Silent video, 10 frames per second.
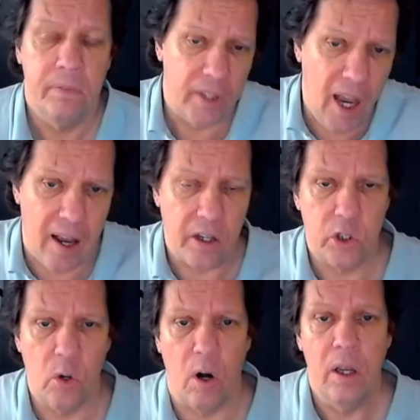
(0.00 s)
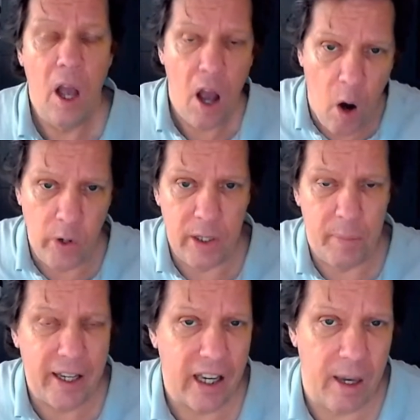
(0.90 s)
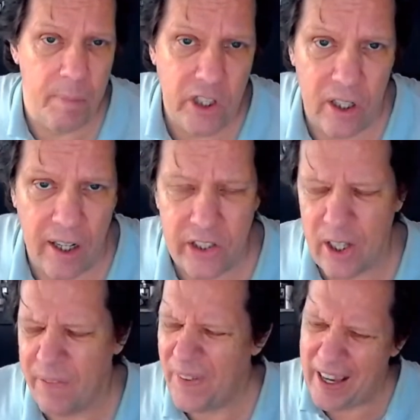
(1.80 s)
Yeah, sure. Oh, and you make a commission on stuff?